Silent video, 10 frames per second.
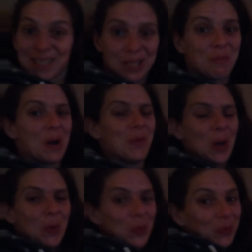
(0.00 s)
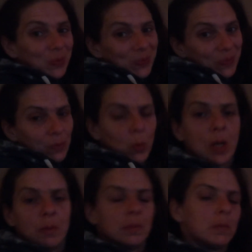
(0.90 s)
Tomorrow,
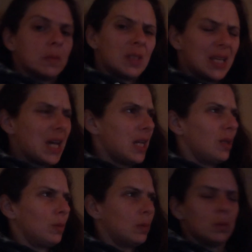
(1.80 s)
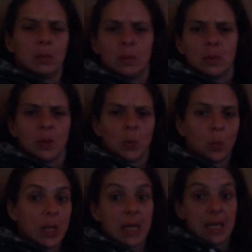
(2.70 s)
well, today,
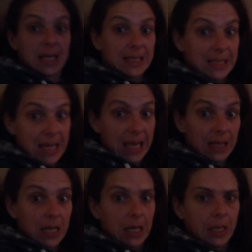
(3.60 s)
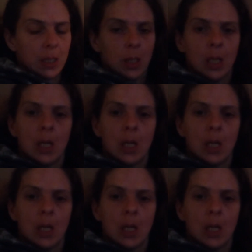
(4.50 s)
when it gets daylight